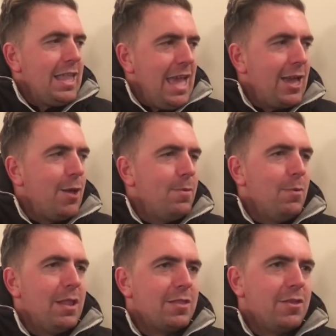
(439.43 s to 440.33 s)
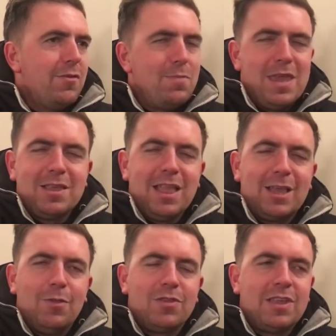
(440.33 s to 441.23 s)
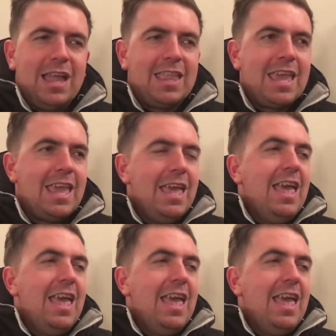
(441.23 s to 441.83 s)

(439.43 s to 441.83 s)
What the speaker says: yeah, a couple of well-deserved beers, like, on the Saturday.